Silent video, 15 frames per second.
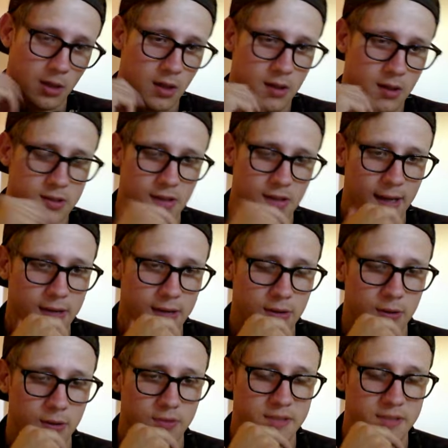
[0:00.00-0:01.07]
So I
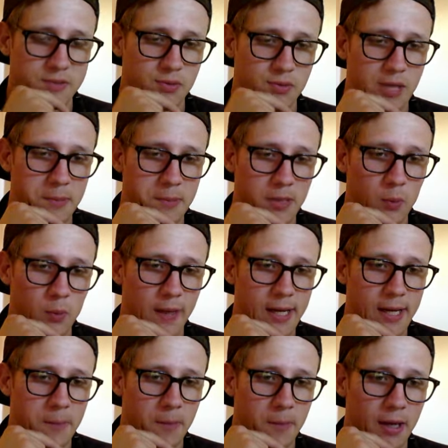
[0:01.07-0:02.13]
do some streaming when
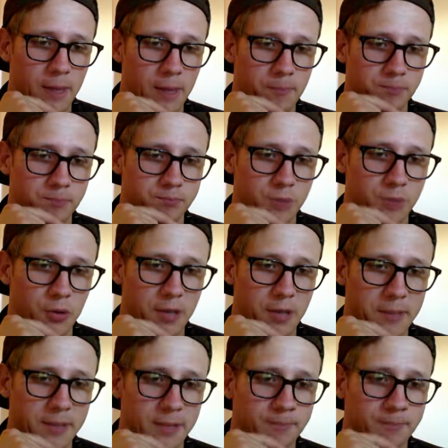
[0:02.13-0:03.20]
I'm programming.